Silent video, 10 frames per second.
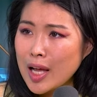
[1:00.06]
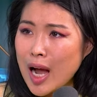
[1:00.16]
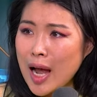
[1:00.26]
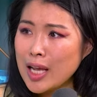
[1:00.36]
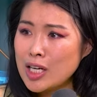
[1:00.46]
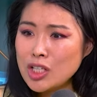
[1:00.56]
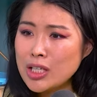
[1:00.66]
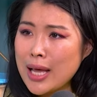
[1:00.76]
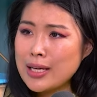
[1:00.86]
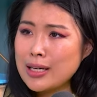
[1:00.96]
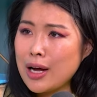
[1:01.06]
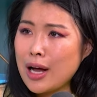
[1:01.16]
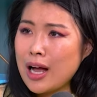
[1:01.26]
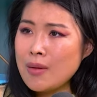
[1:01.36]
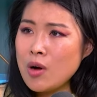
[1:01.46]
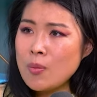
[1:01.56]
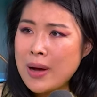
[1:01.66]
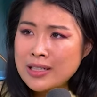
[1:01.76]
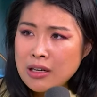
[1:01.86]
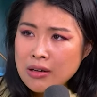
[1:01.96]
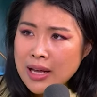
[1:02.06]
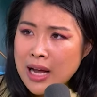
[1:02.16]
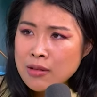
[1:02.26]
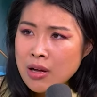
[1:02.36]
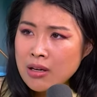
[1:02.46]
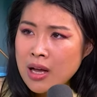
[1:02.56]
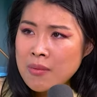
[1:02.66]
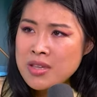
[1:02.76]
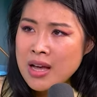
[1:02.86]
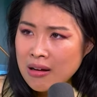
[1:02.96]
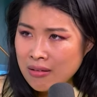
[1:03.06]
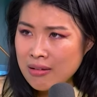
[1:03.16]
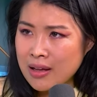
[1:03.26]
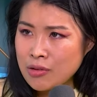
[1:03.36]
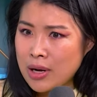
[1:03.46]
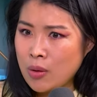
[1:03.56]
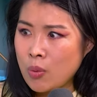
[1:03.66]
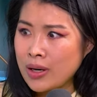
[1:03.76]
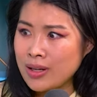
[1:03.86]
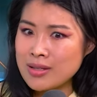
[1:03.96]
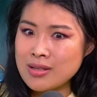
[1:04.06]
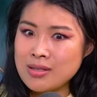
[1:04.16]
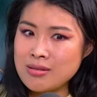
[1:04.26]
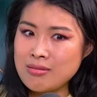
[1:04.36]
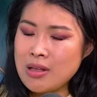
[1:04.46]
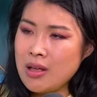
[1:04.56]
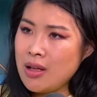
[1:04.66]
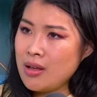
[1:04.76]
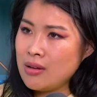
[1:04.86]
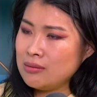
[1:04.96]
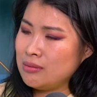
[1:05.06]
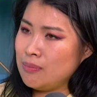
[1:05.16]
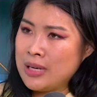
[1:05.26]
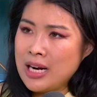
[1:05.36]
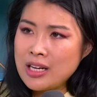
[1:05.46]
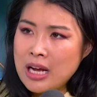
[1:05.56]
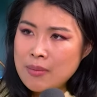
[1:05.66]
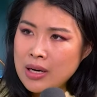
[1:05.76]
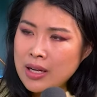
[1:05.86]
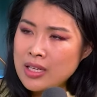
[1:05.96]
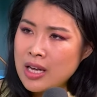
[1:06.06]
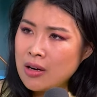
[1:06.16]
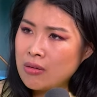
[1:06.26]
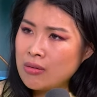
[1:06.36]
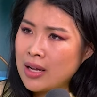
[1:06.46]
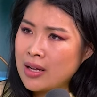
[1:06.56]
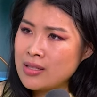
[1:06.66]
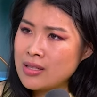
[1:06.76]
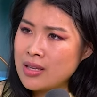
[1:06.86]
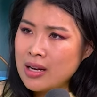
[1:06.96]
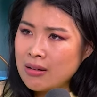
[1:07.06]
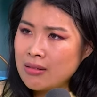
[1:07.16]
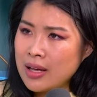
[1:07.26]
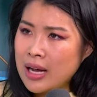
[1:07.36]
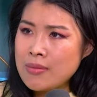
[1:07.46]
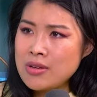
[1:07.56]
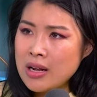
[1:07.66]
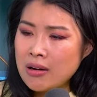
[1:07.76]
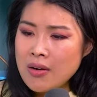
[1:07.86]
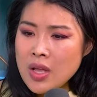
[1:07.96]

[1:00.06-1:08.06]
Like, I look like I'm albino. Like, I'm yellow. Like, they're like, what is this banana coming? Like, yellow. Like, it's yellow. Like, I'm yellow.